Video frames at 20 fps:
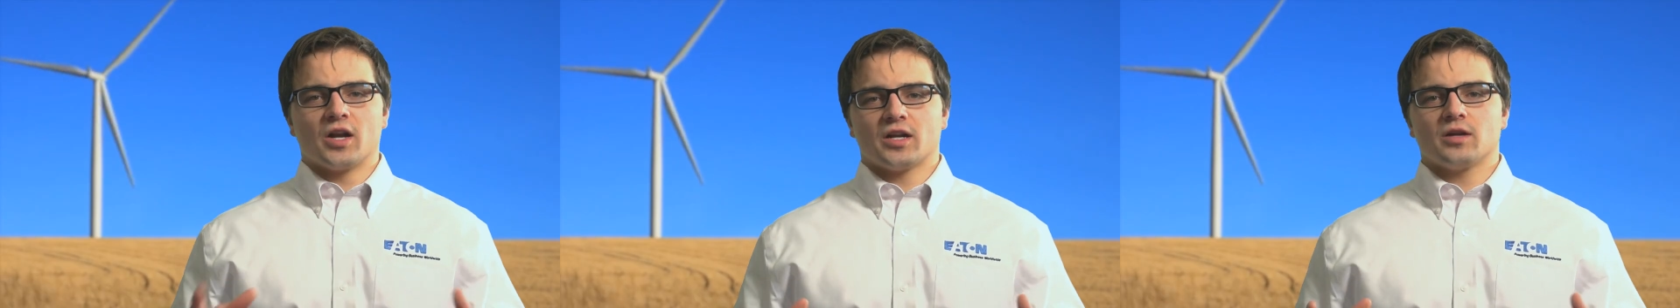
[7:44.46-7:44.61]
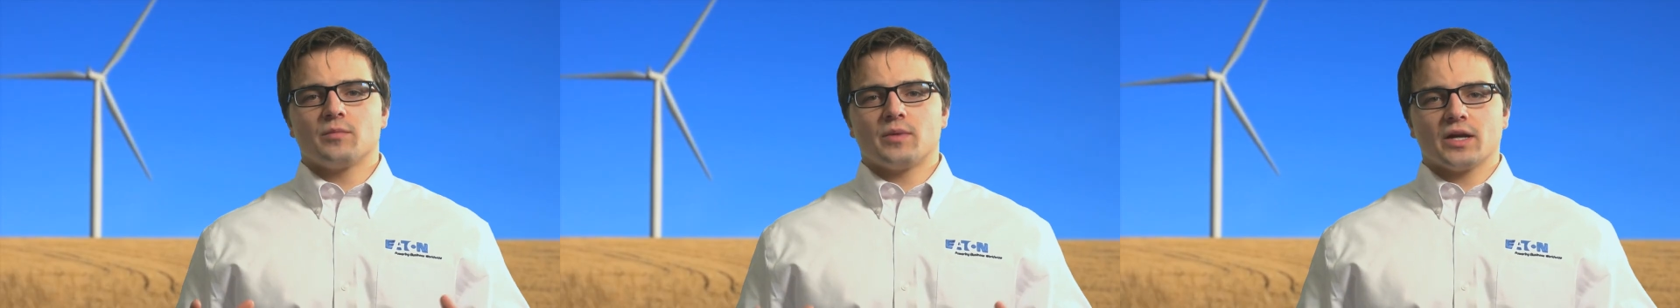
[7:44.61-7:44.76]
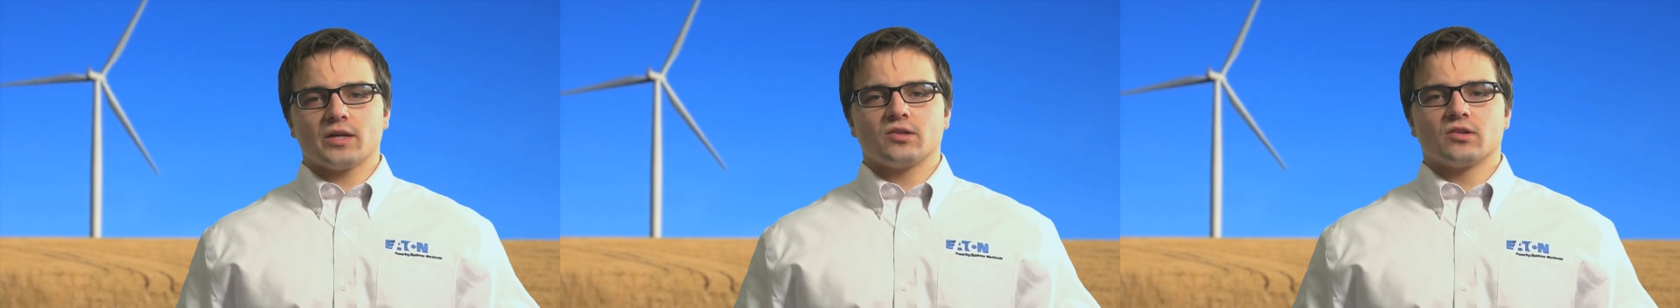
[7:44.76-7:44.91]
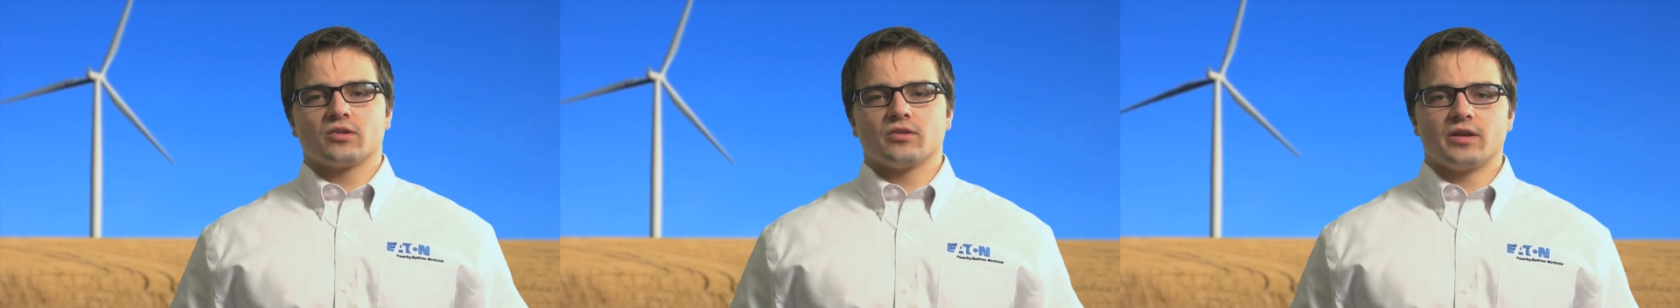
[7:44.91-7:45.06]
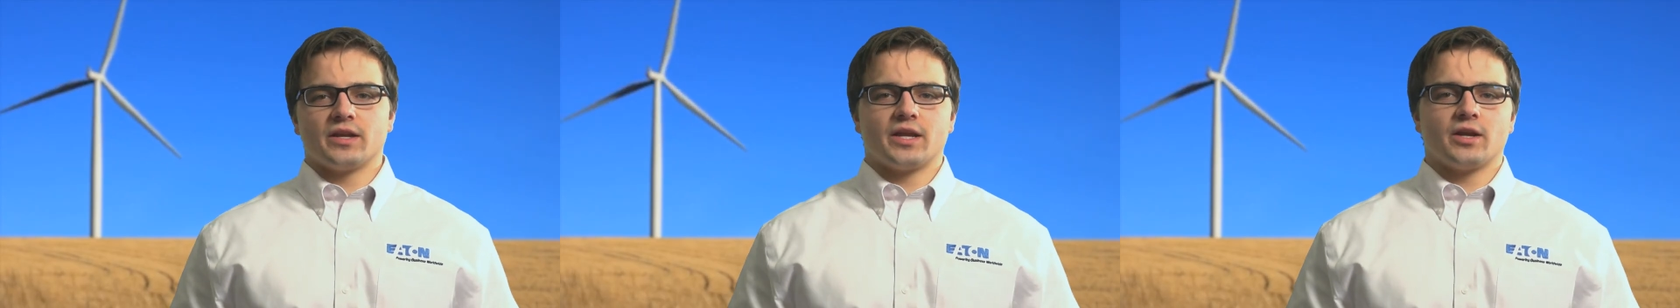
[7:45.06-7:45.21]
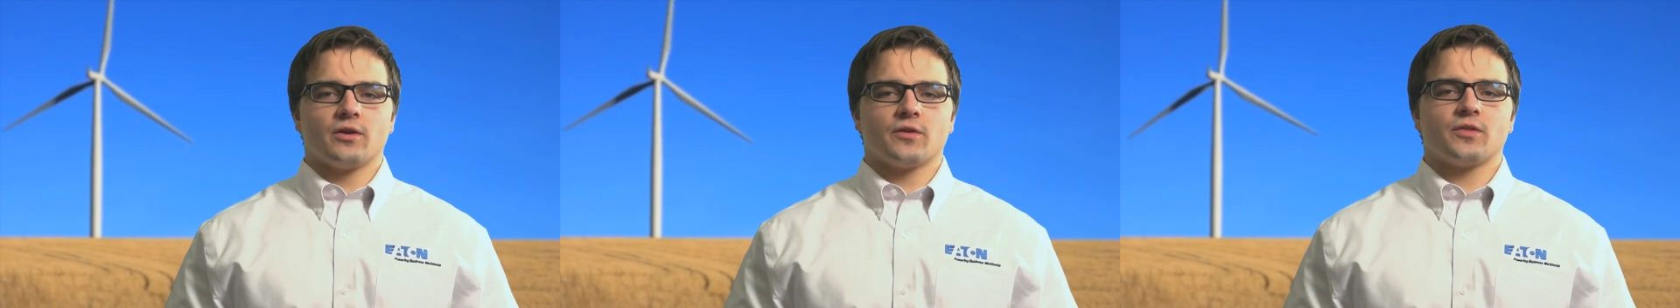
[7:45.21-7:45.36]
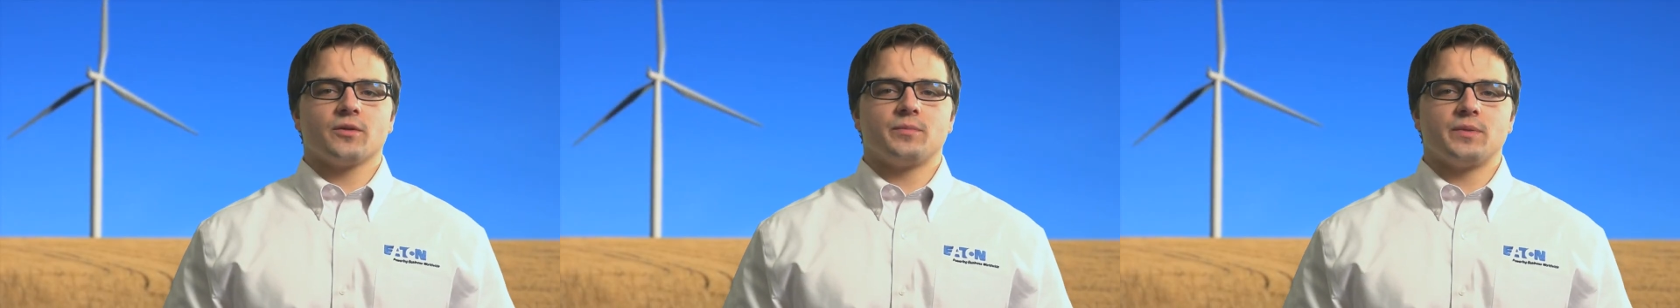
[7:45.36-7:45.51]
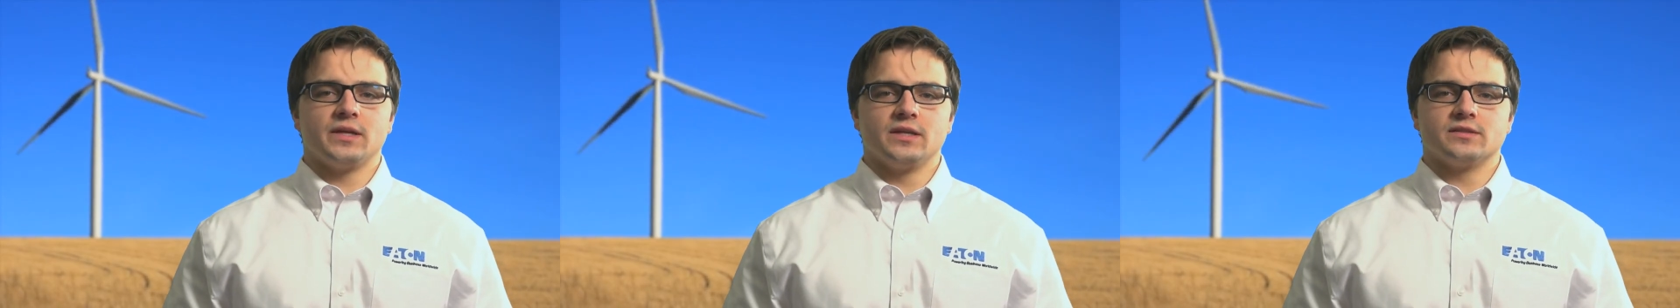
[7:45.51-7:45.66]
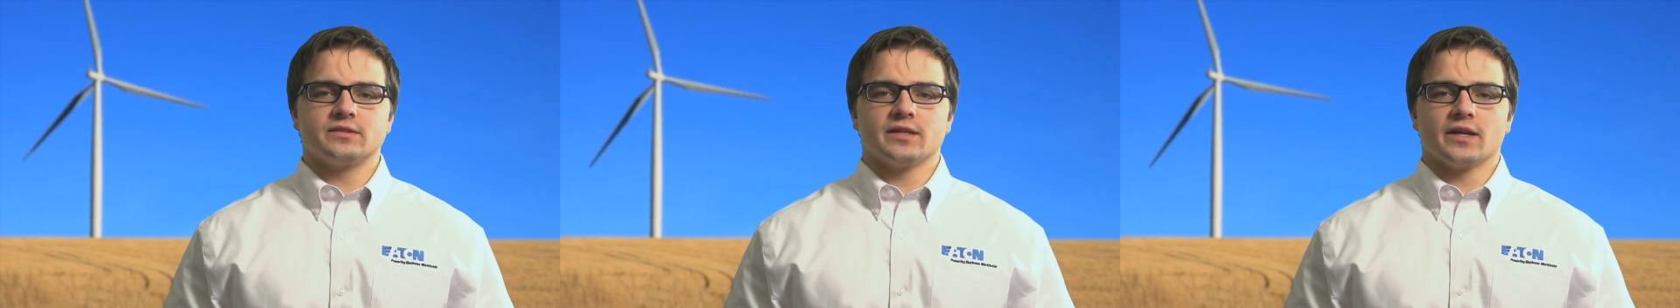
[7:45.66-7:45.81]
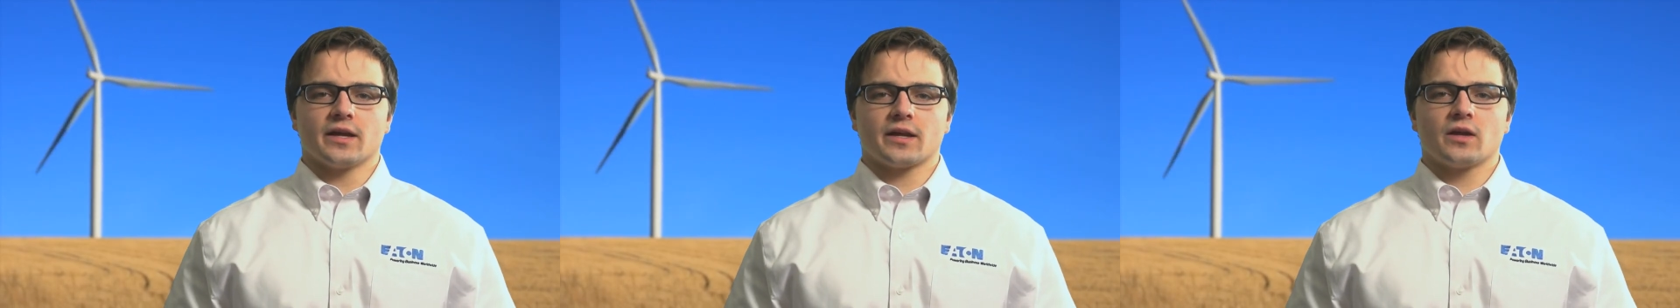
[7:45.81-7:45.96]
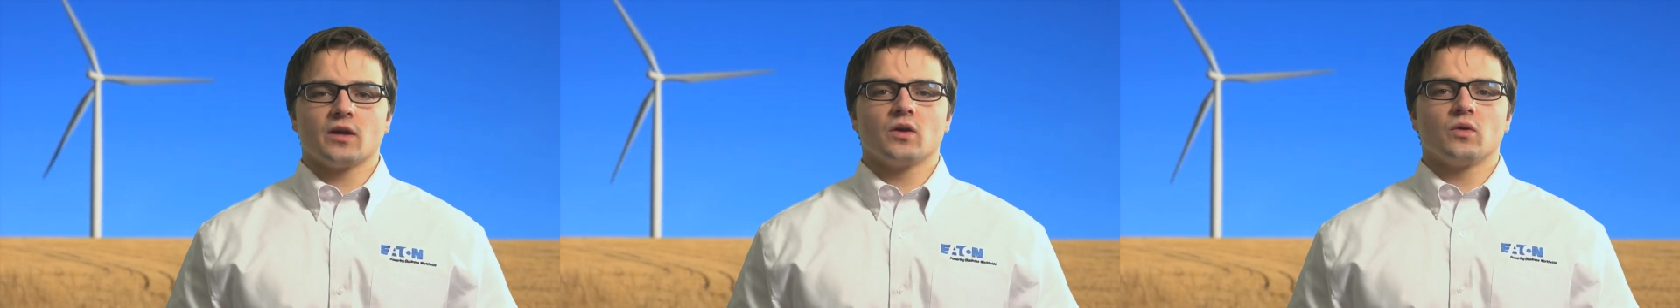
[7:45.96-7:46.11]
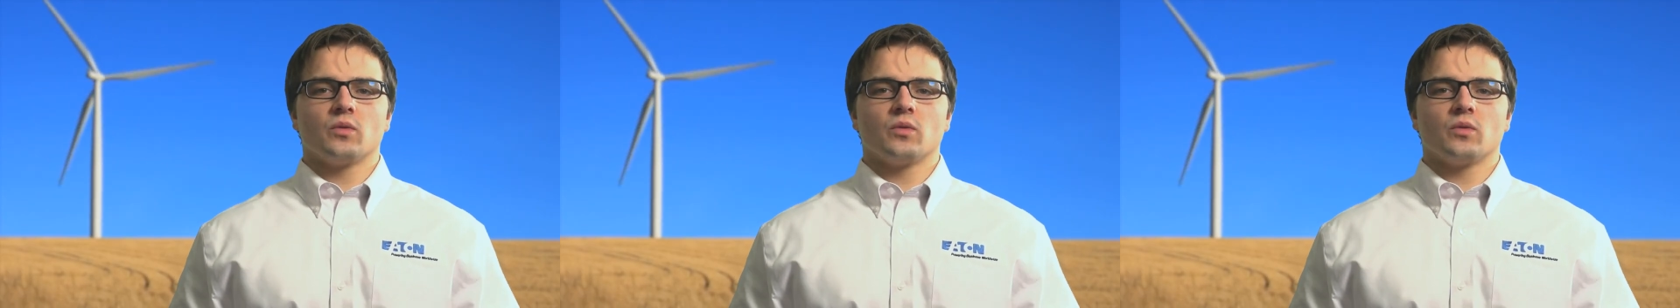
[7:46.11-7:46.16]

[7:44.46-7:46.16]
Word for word: On our microgrid here at the P S E C,